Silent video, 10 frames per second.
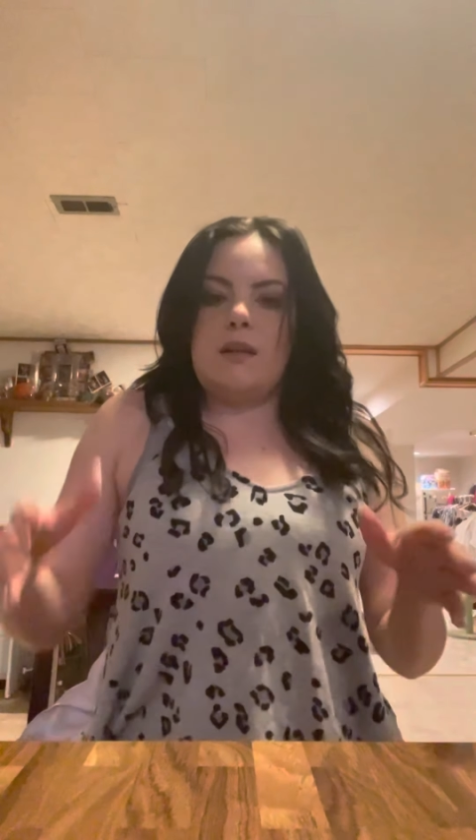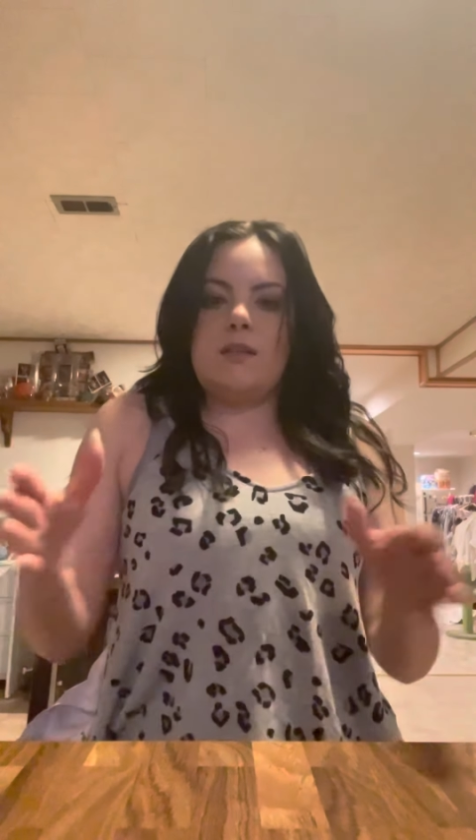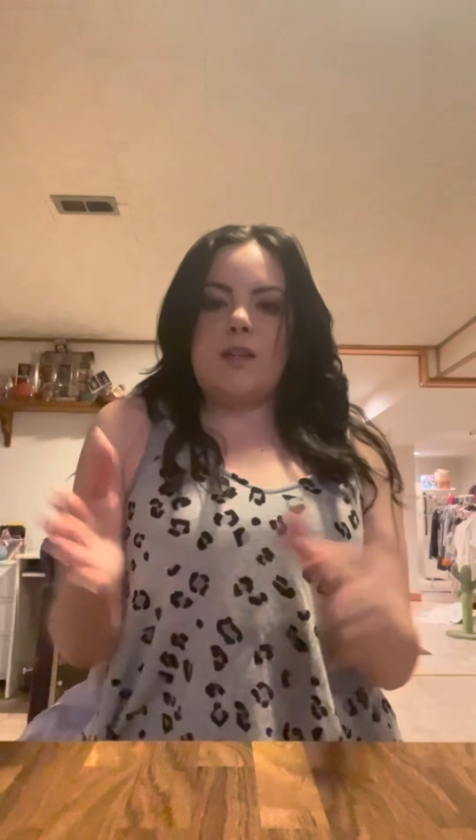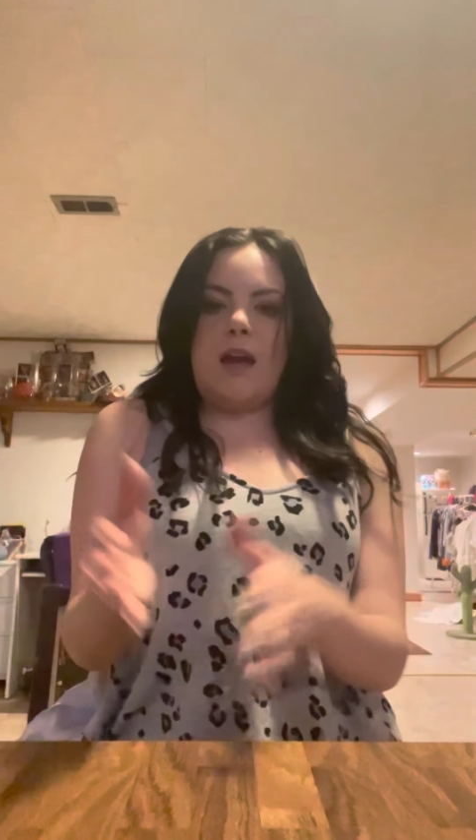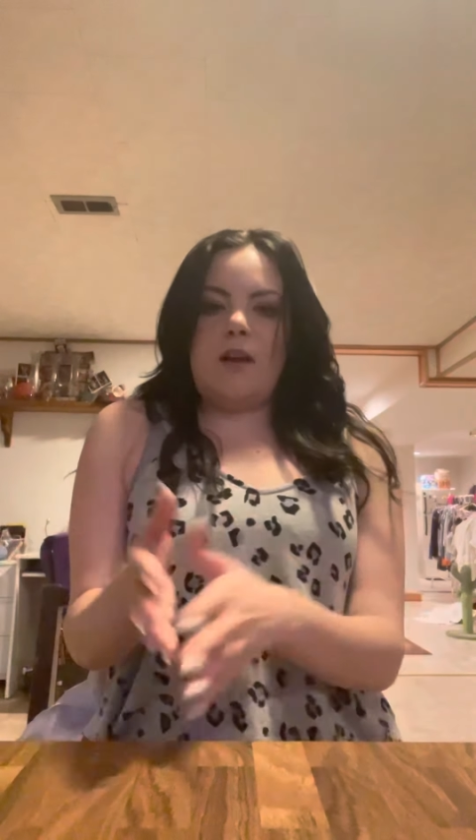
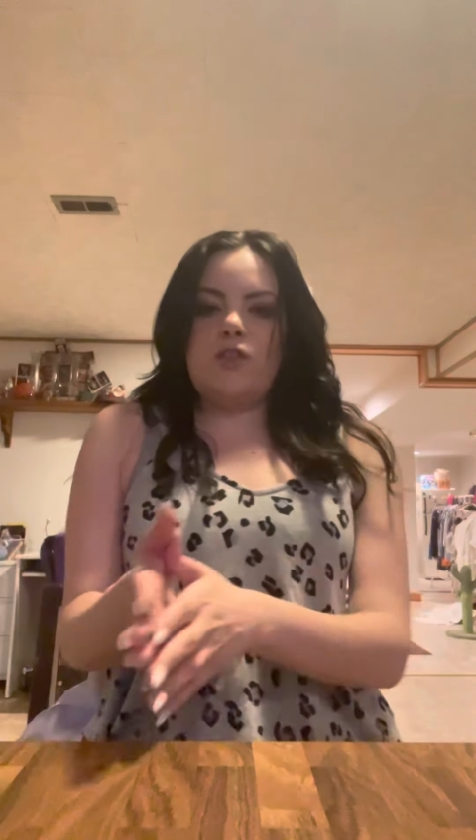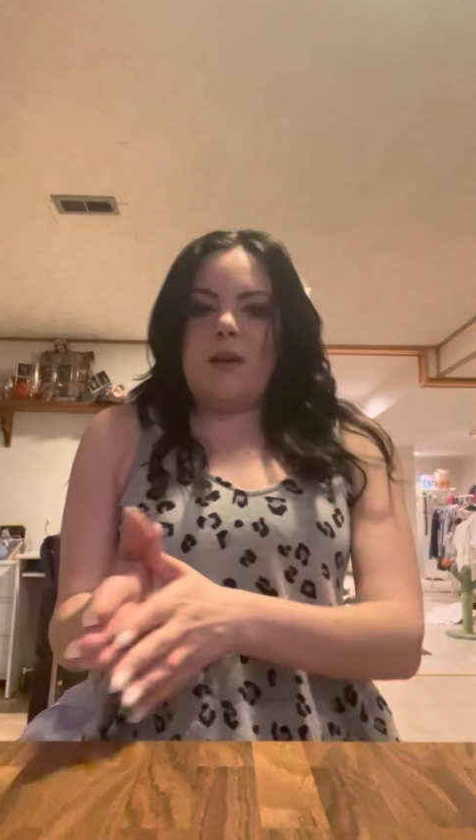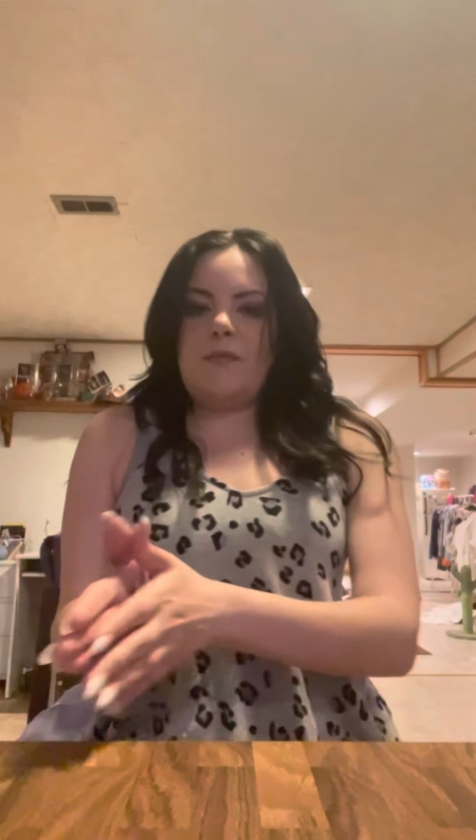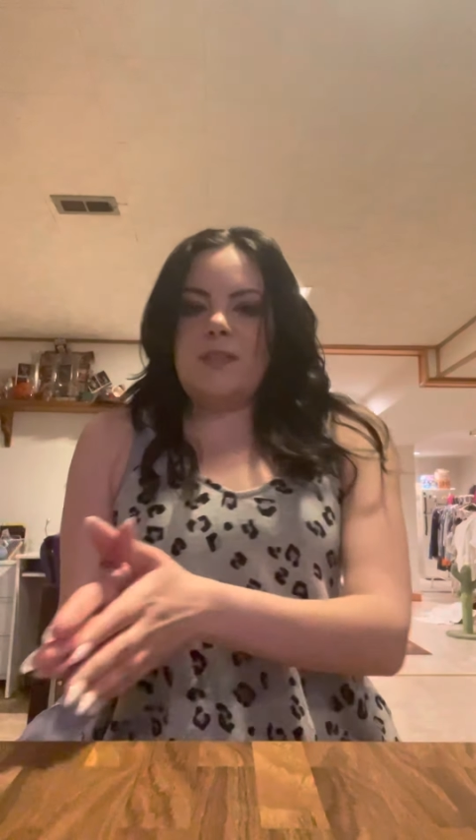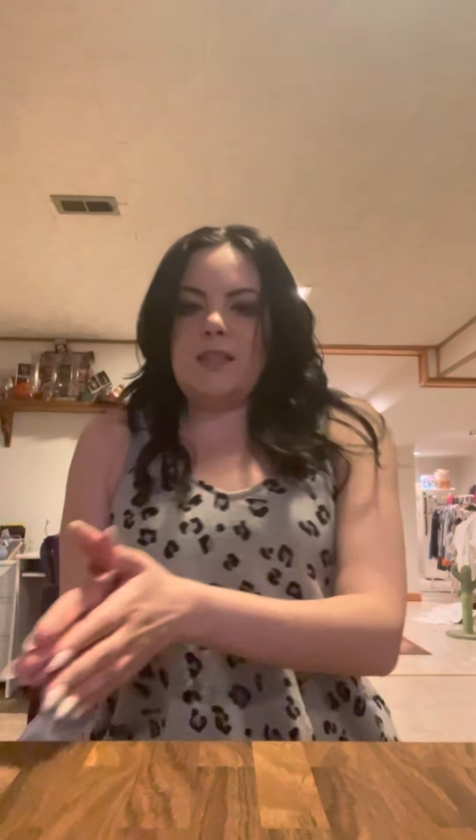to actually
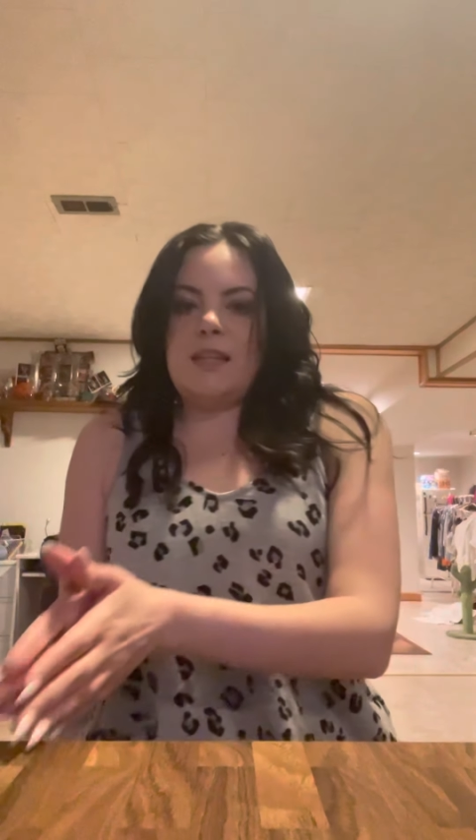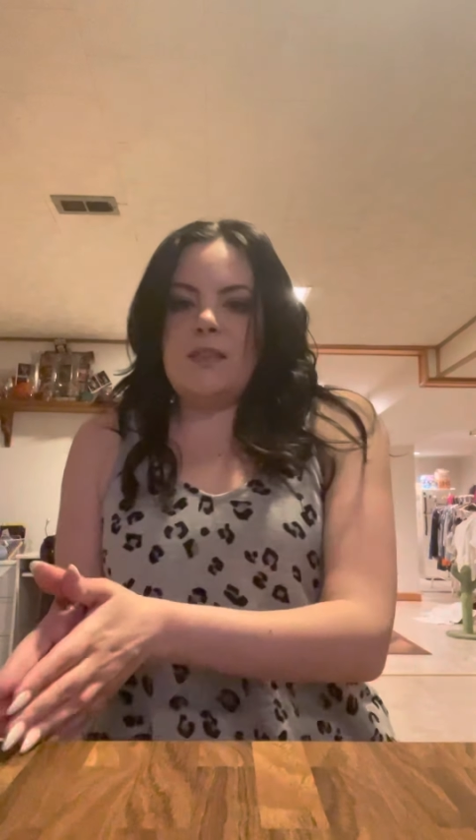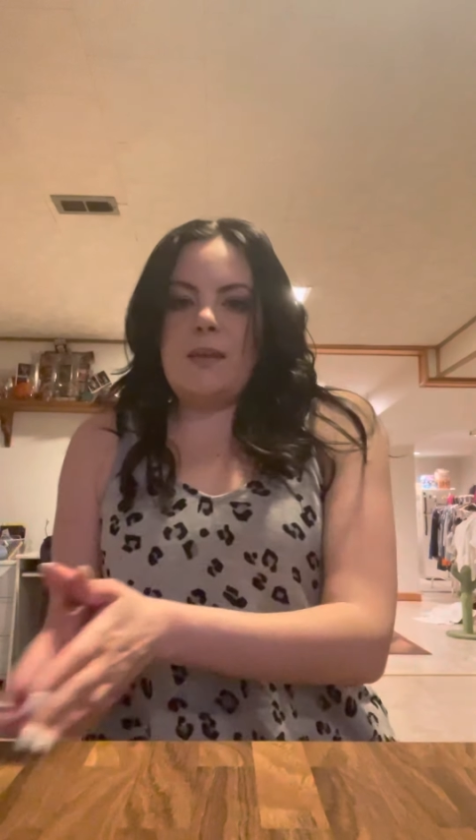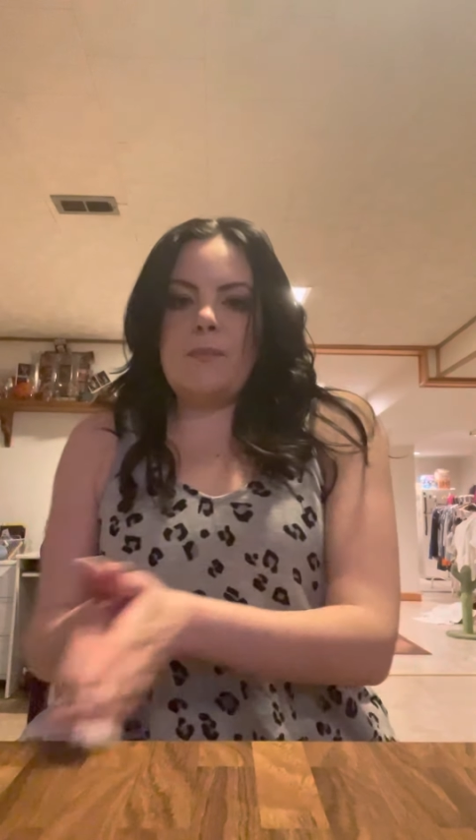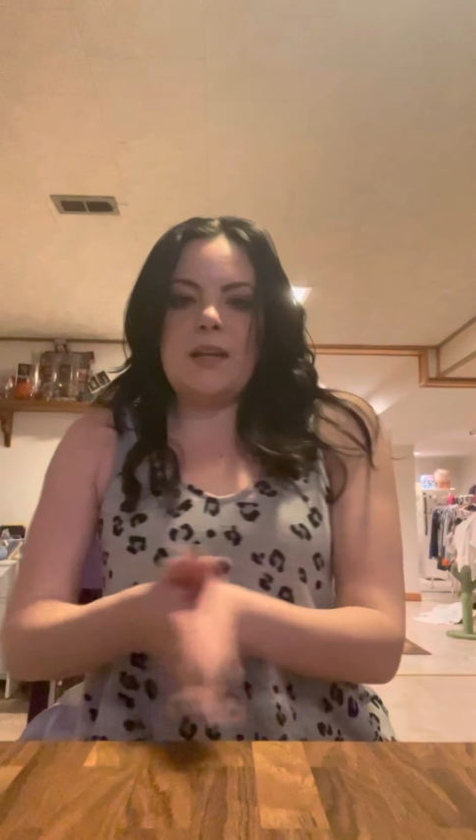have
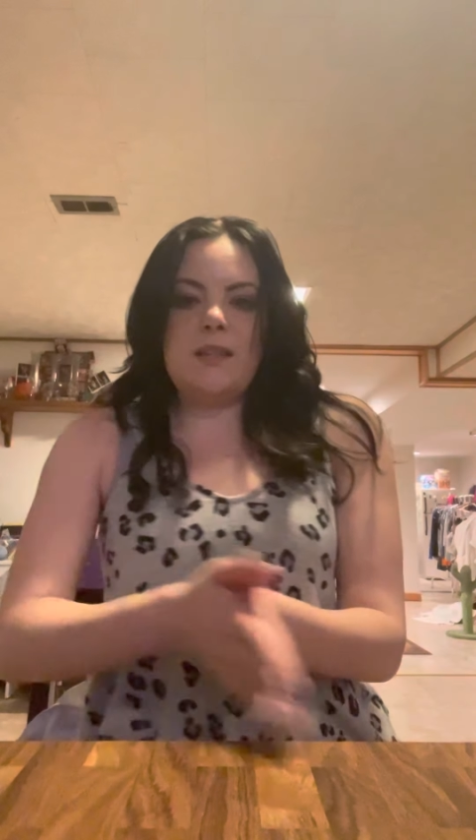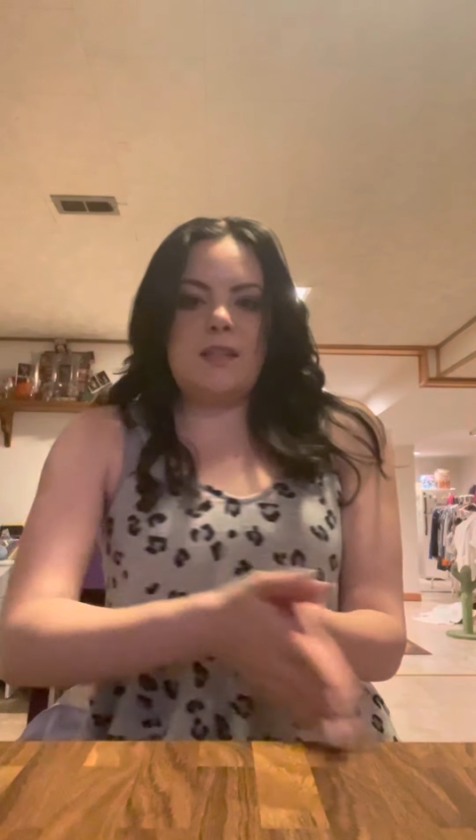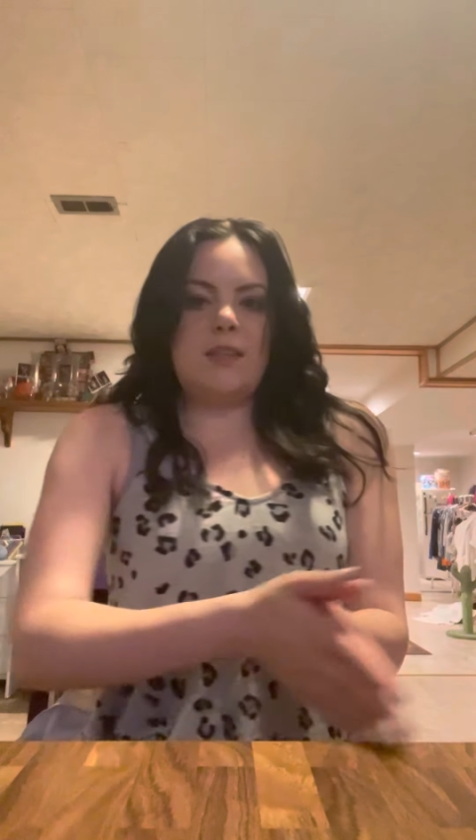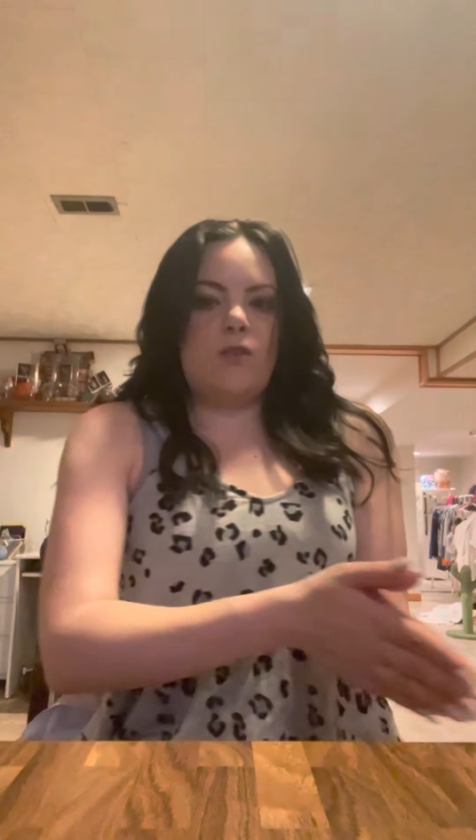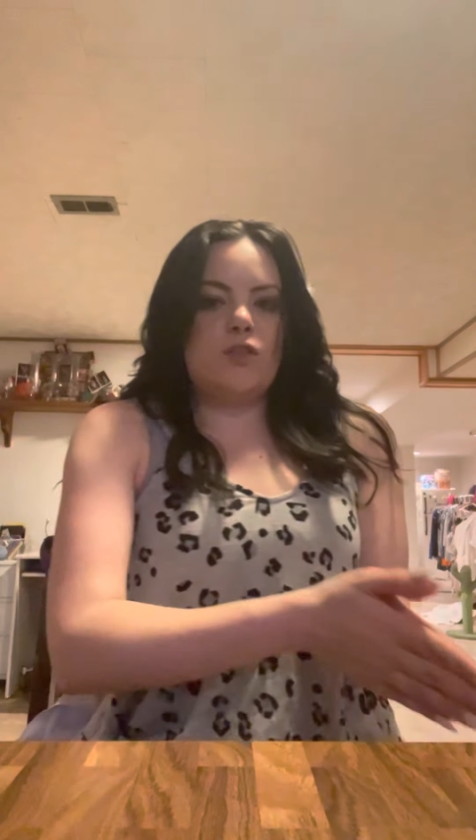seen them like
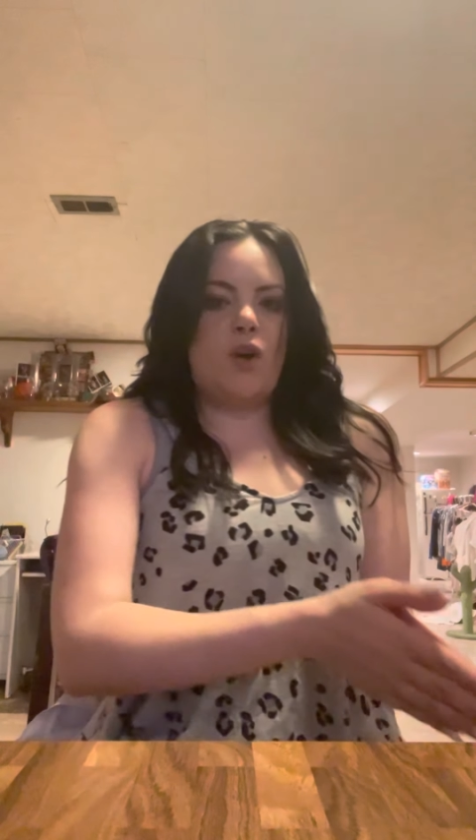sit there and